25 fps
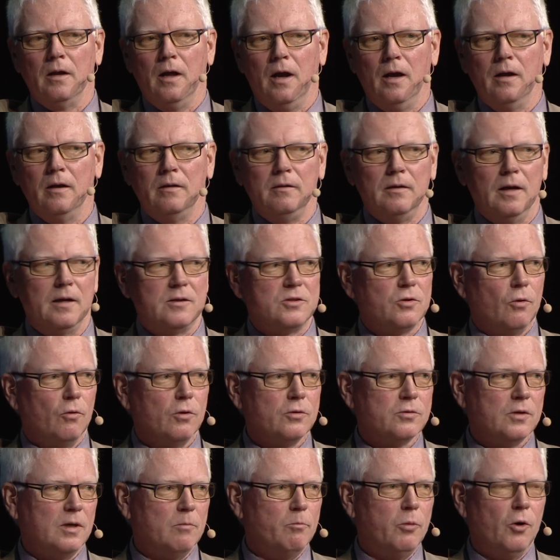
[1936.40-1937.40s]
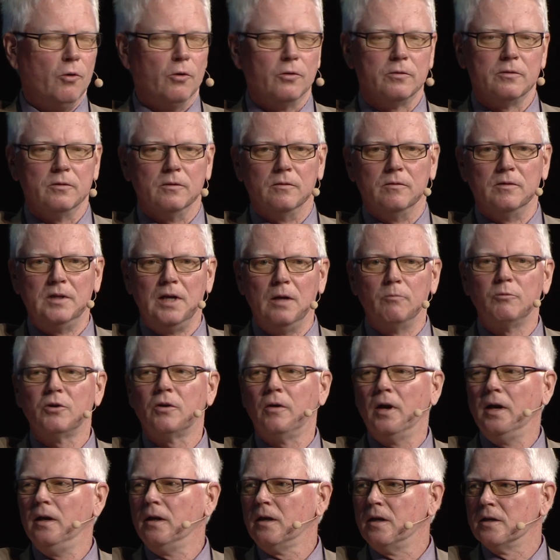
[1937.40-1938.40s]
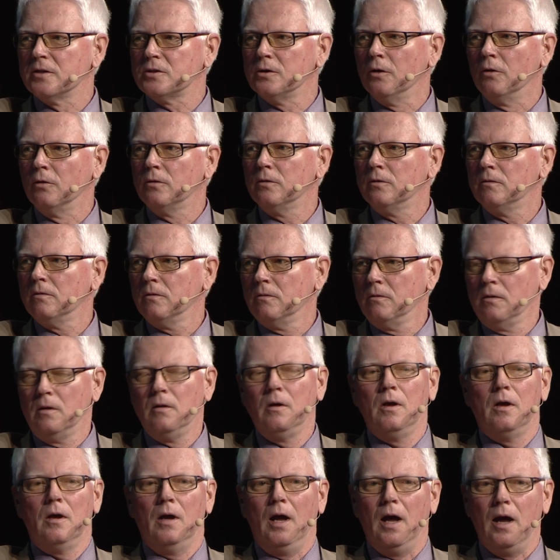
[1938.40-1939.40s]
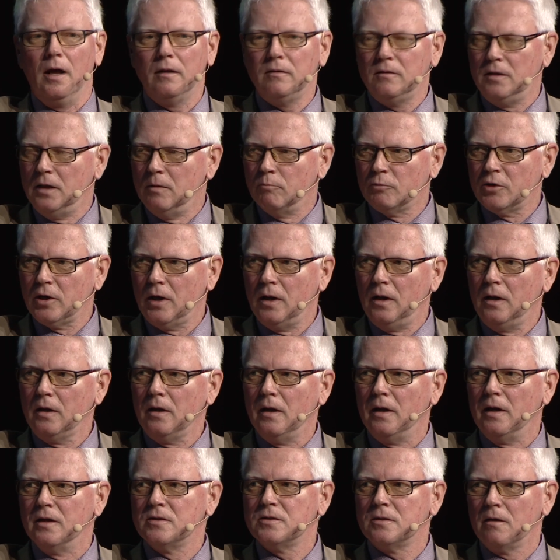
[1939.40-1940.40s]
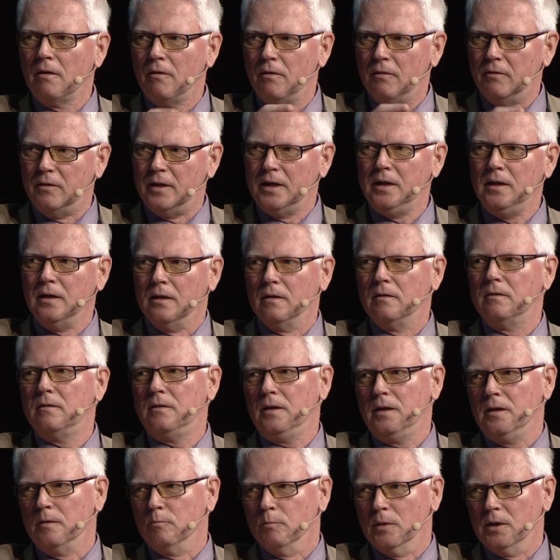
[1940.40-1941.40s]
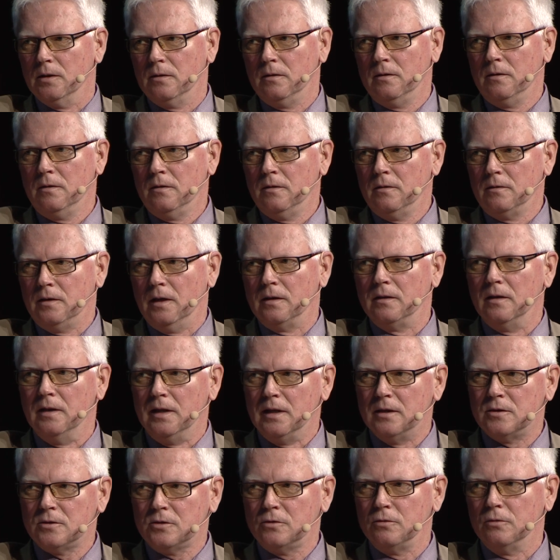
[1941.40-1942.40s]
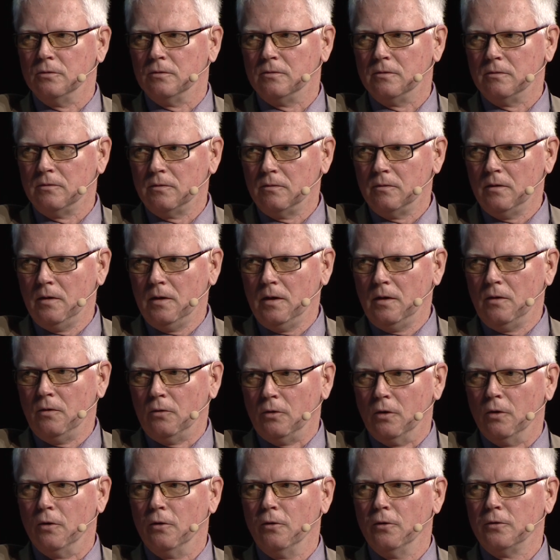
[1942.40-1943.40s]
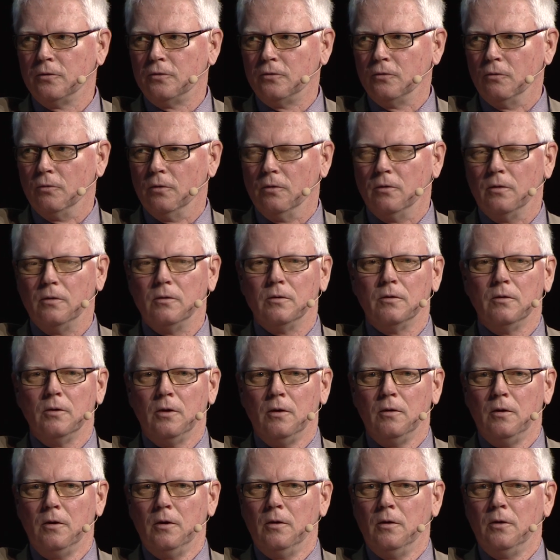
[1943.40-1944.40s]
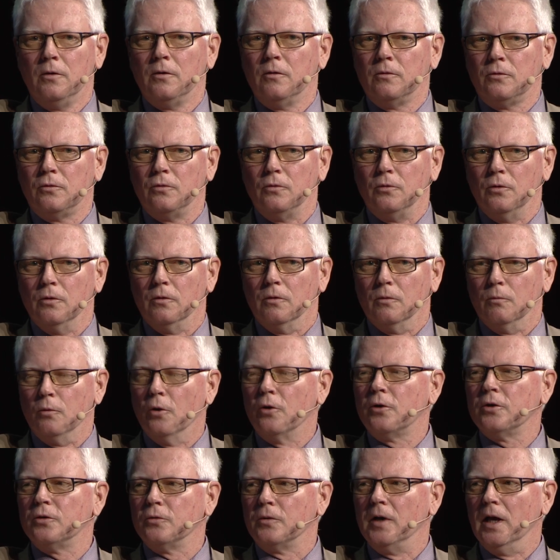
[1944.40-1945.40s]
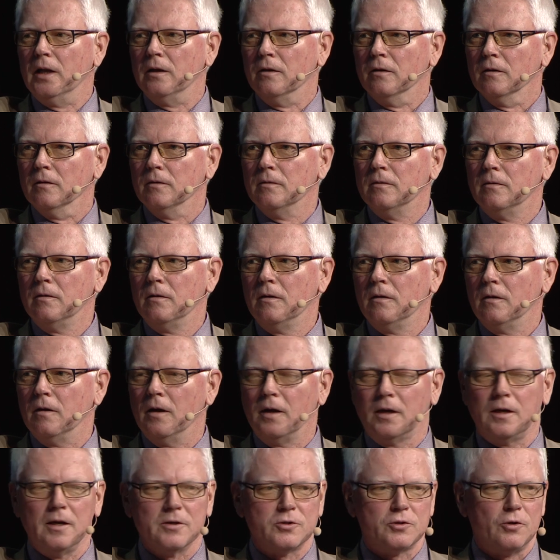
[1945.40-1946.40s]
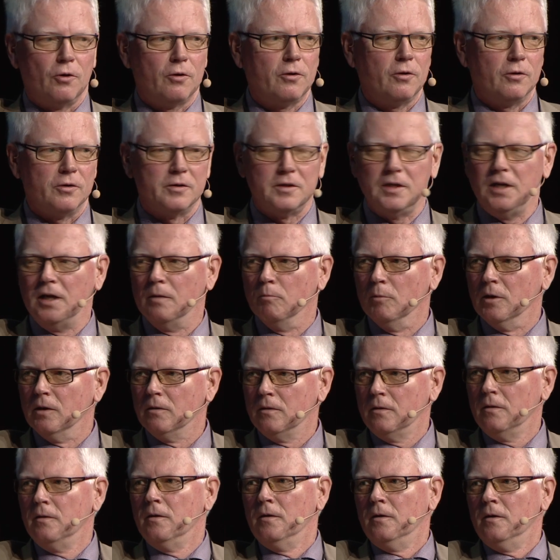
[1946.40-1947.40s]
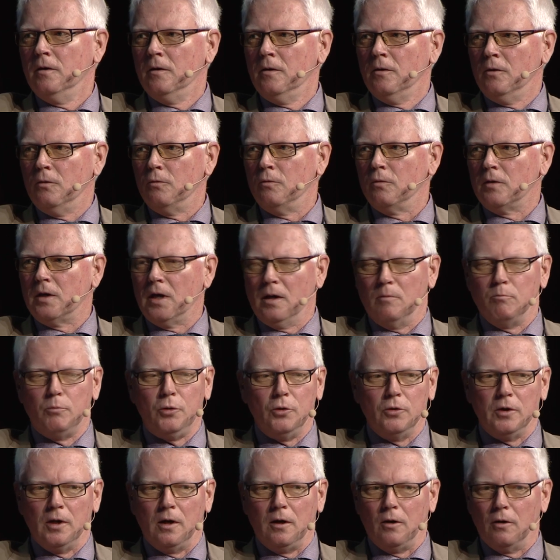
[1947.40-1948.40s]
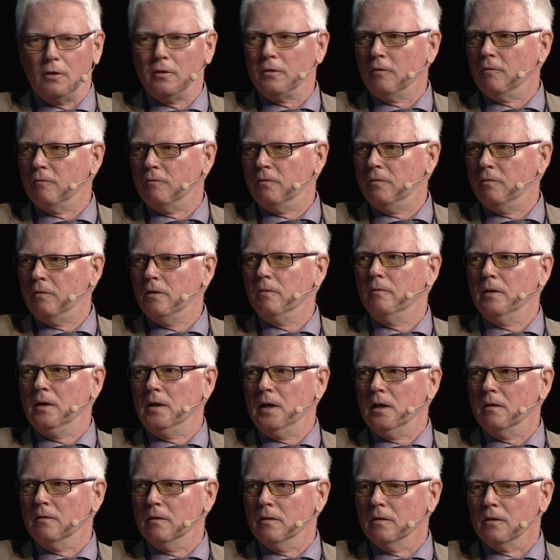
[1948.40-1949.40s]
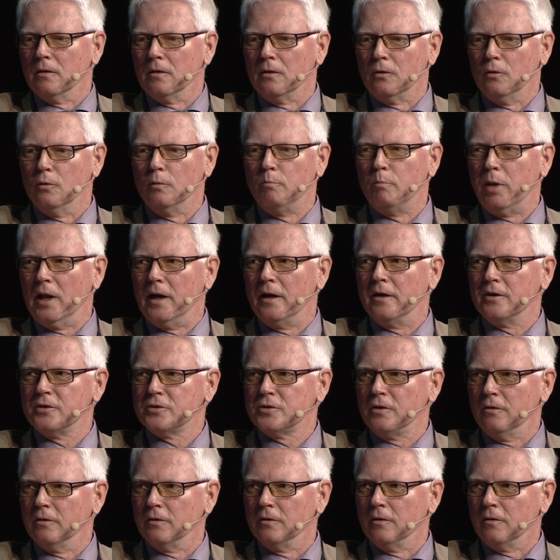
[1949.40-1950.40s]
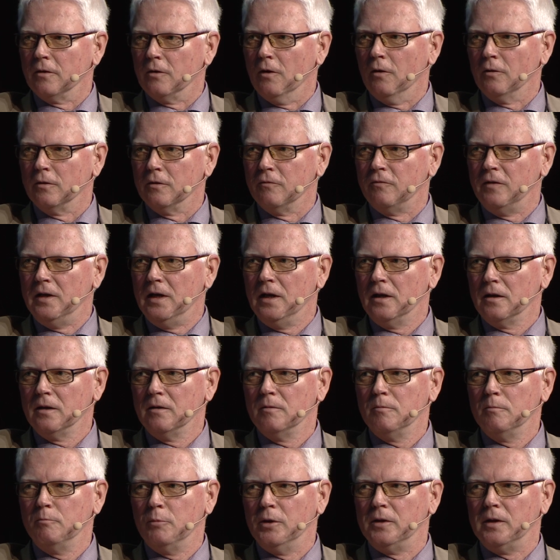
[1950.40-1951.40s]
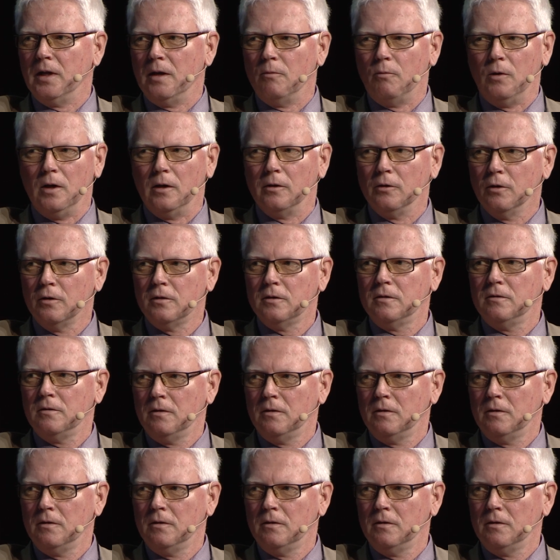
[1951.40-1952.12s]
And that's also important. Team training is not a team training, it's the team that needs to learn to work together. Like a soccer team, you can put a lot of good players on the field, but they will not